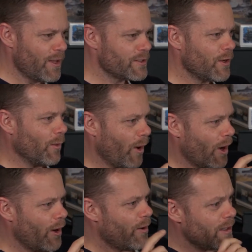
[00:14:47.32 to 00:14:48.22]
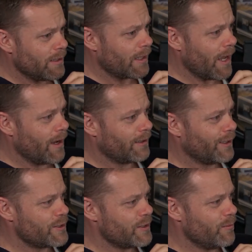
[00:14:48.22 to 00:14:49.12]
So I know in our
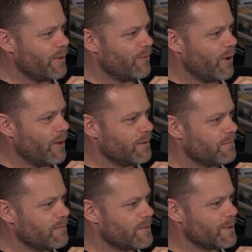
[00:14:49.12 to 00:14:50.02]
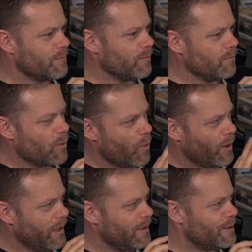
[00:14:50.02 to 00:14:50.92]
collection we've got some
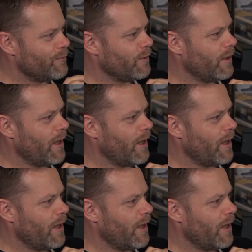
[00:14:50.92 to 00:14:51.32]
quirky and different